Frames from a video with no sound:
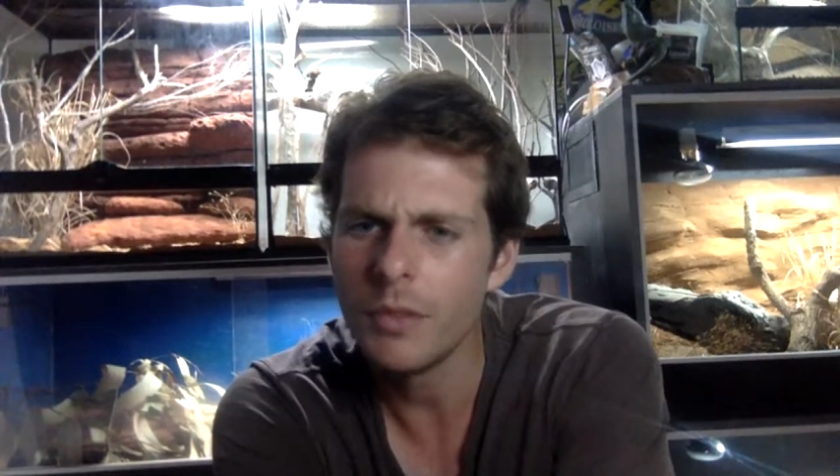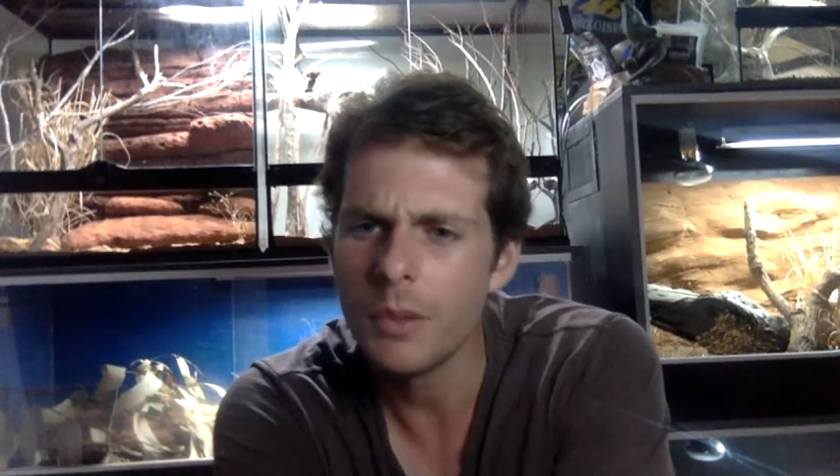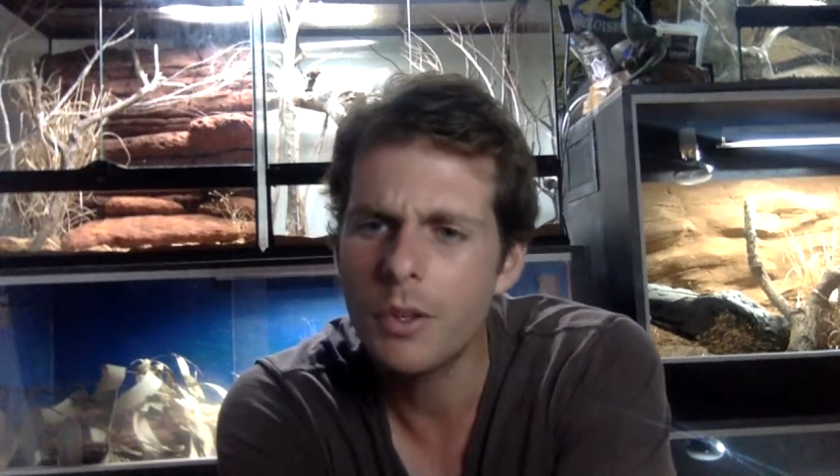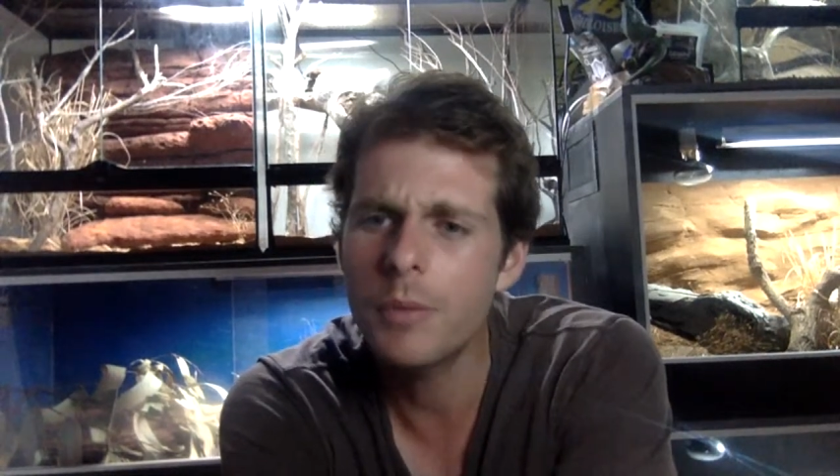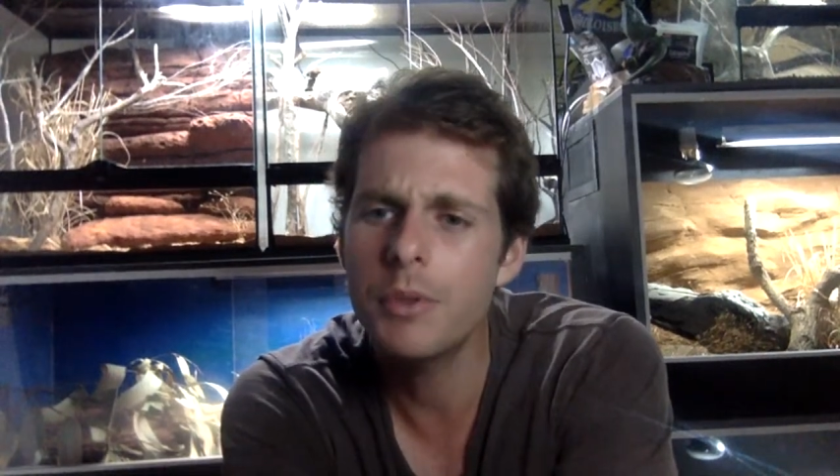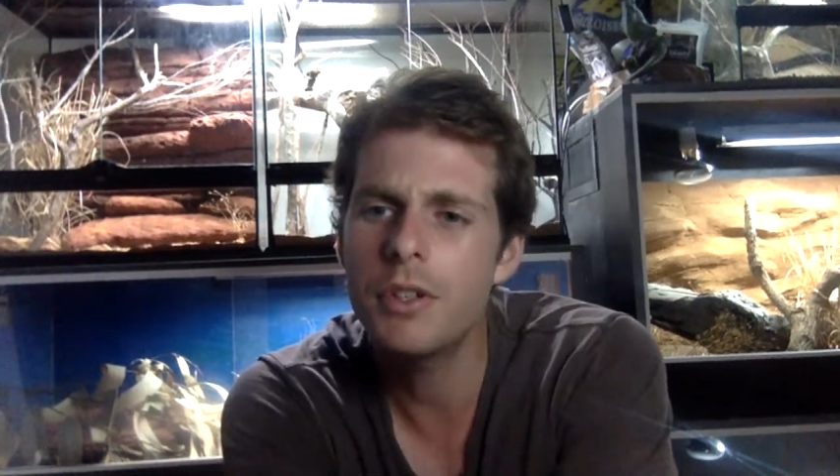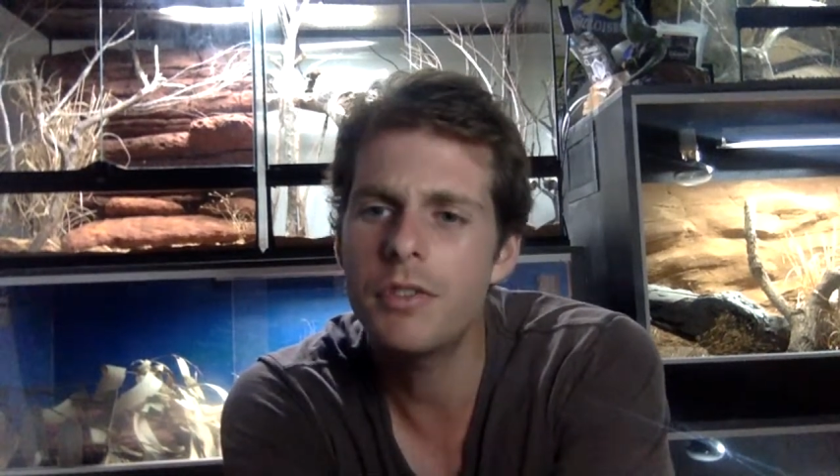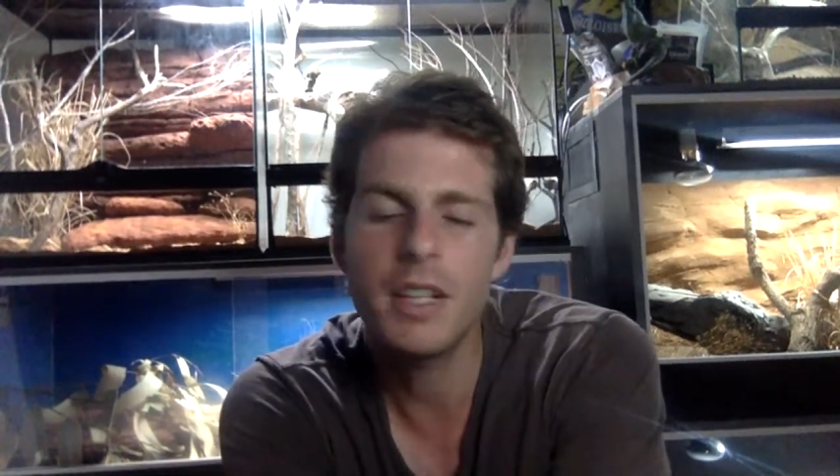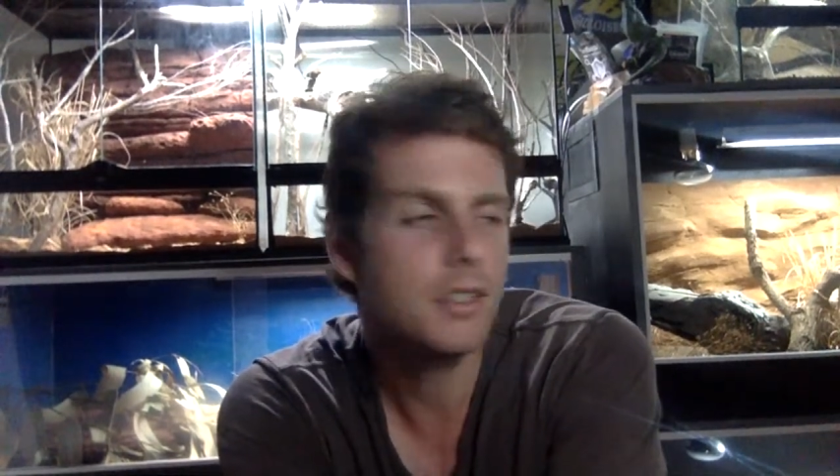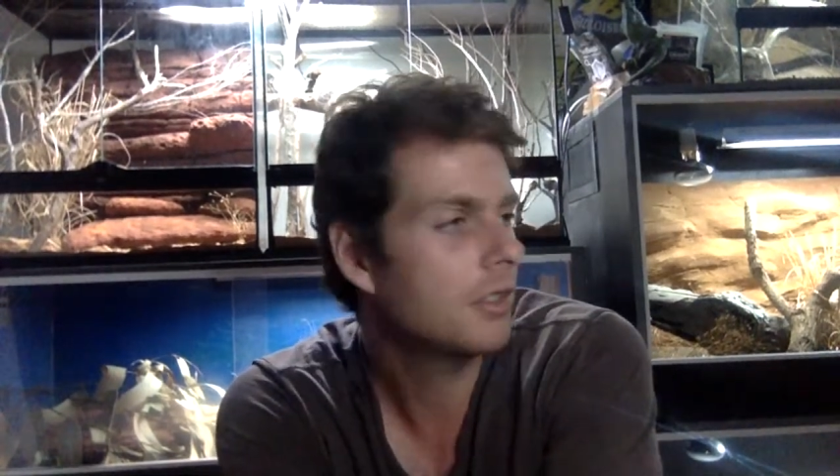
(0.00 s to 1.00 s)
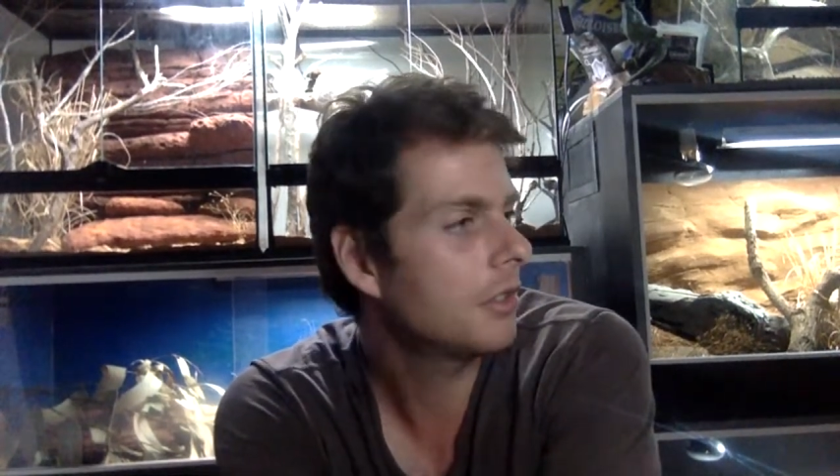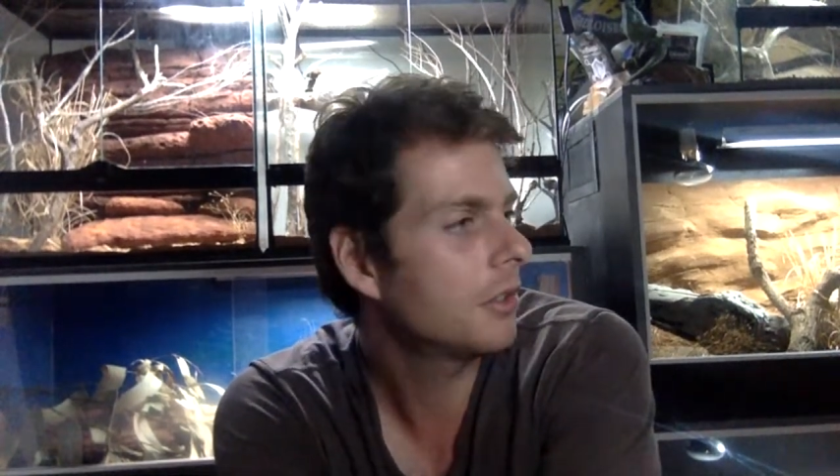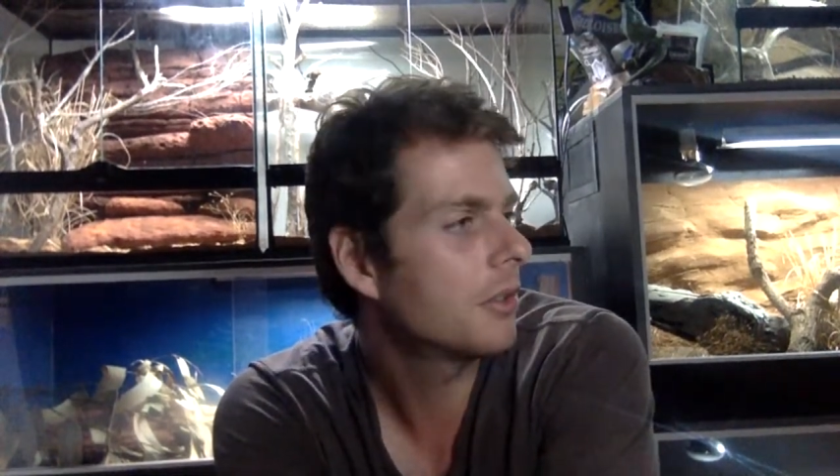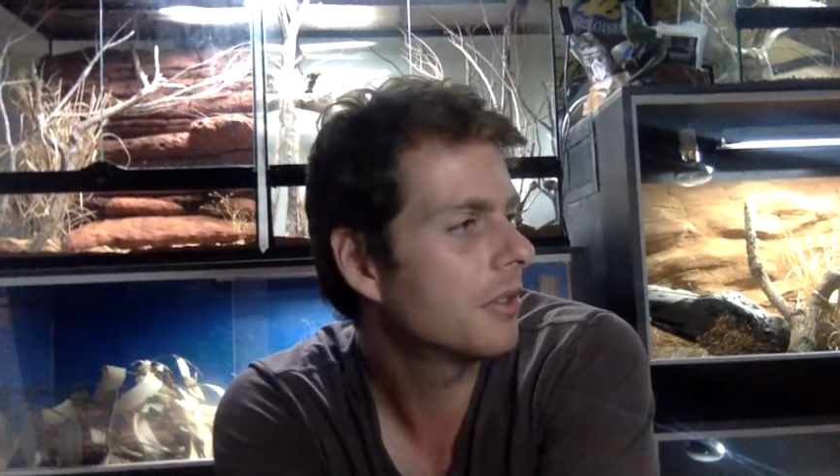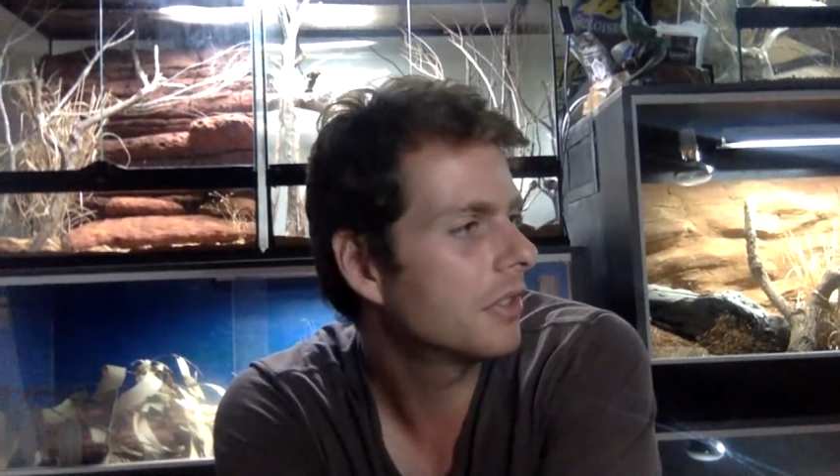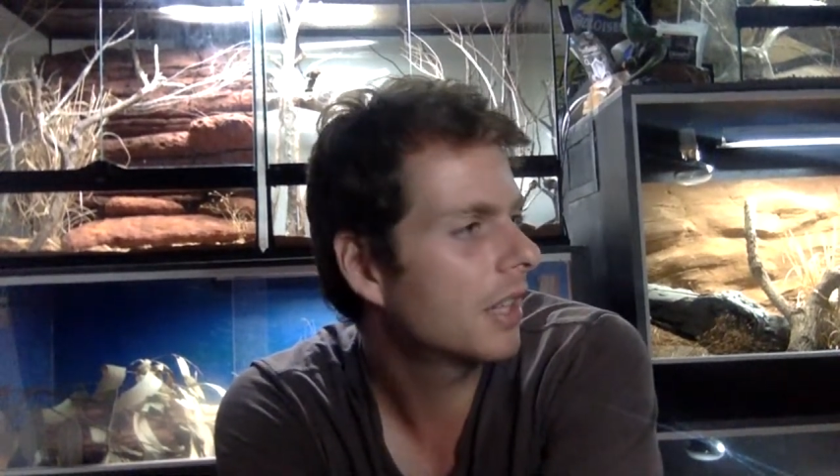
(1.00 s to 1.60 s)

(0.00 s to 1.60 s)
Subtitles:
What computer fans do you use?